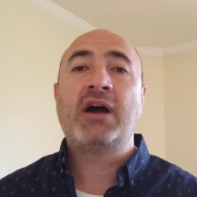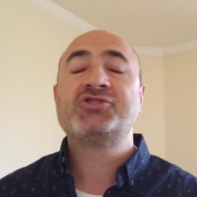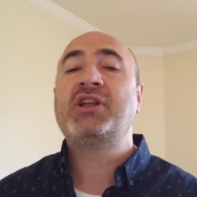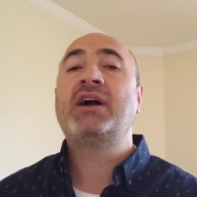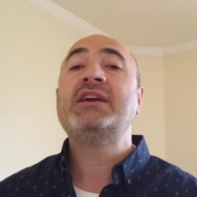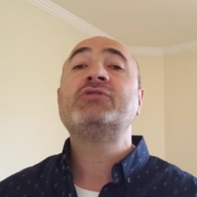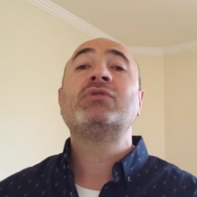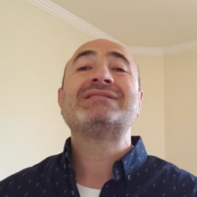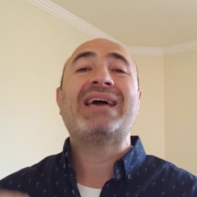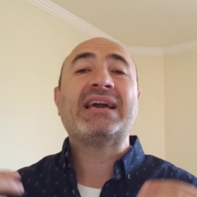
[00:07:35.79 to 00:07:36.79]
actually uh, it
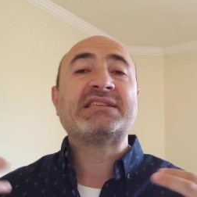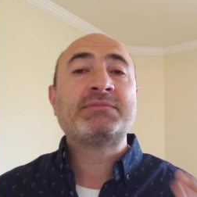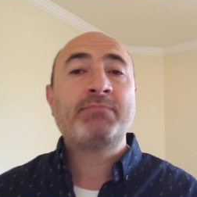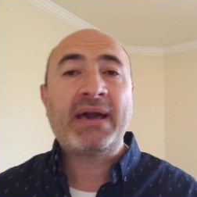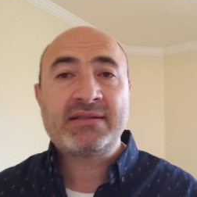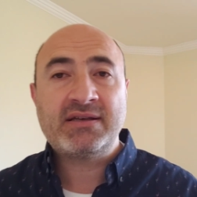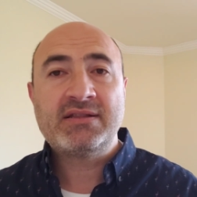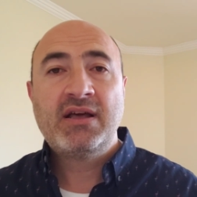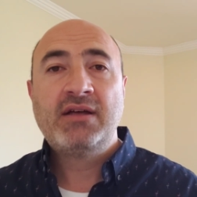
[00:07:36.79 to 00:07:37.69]
was expected